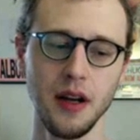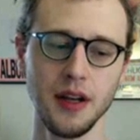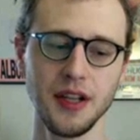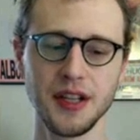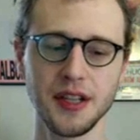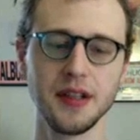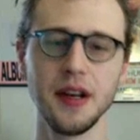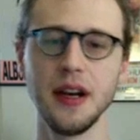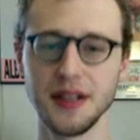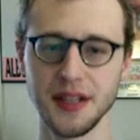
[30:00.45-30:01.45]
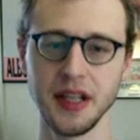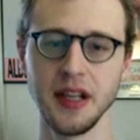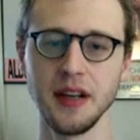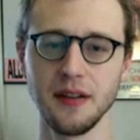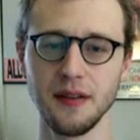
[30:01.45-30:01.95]
She has
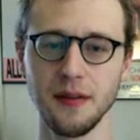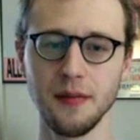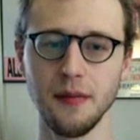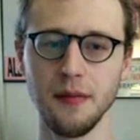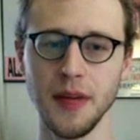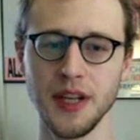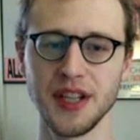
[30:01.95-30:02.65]
seen me